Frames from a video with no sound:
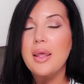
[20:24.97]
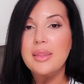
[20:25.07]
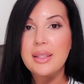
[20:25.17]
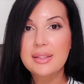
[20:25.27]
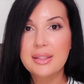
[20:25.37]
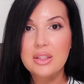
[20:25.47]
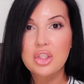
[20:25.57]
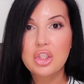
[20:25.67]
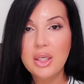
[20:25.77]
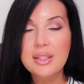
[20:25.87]
this
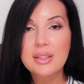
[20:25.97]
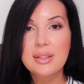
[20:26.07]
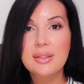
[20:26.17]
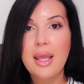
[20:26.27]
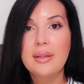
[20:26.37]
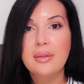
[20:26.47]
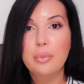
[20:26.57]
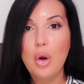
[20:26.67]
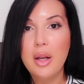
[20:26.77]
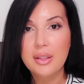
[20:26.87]
is just to send
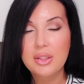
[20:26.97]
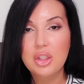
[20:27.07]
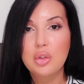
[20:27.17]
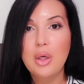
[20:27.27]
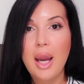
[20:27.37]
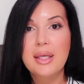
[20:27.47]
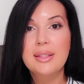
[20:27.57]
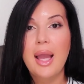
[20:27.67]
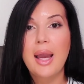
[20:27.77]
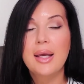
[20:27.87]
the products to you
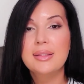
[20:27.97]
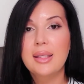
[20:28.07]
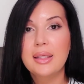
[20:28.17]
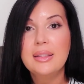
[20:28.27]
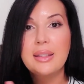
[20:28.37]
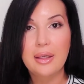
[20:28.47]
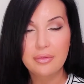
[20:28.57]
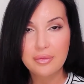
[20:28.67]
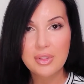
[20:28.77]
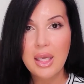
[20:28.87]
guys as a
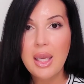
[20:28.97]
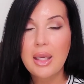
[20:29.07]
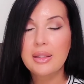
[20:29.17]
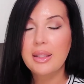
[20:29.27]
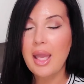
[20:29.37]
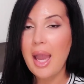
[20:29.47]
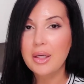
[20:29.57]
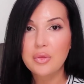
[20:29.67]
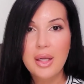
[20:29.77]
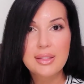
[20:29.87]
gift. The
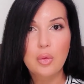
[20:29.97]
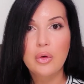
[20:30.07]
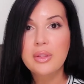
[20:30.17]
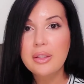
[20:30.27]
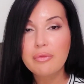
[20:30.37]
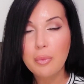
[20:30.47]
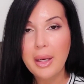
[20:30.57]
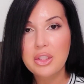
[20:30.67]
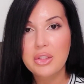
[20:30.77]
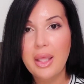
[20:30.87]
address or the
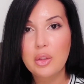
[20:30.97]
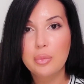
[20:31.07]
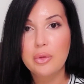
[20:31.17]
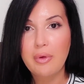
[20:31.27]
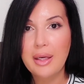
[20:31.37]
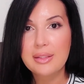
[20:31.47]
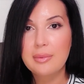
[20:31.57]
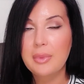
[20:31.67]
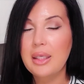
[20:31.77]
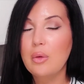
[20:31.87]
information that you provide
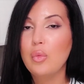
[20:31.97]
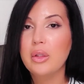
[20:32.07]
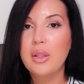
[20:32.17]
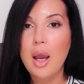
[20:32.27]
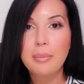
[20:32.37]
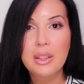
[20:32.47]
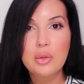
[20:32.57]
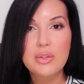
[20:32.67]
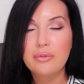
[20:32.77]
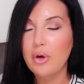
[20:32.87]
to me will not be
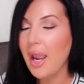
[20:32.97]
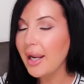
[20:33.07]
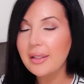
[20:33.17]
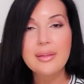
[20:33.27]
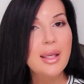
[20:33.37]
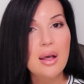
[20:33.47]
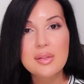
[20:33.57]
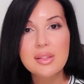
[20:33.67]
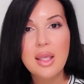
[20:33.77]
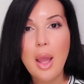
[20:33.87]
used for anything
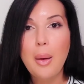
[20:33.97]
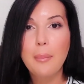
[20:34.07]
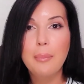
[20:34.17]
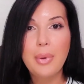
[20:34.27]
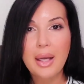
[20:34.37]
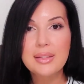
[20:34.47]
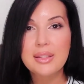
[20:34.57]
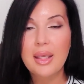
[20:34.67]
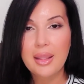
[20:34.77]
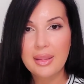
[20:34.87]
else
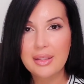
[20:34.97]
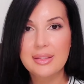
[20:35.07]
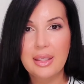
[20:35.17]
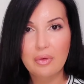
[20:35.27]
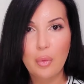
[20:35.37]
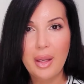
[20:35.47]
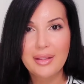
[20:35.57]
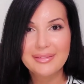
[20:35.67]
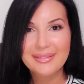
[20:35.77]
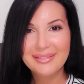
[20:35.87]
but this giveaway.